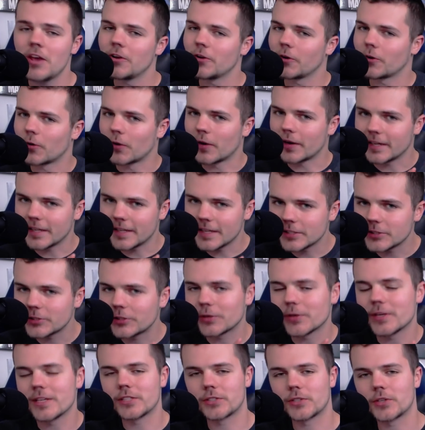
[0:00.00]
you're going to get
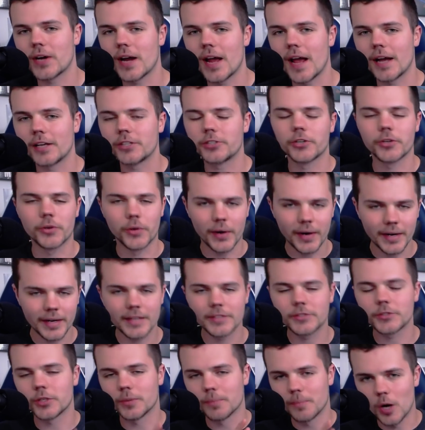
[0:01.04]
your Easter eggs, you're going to get your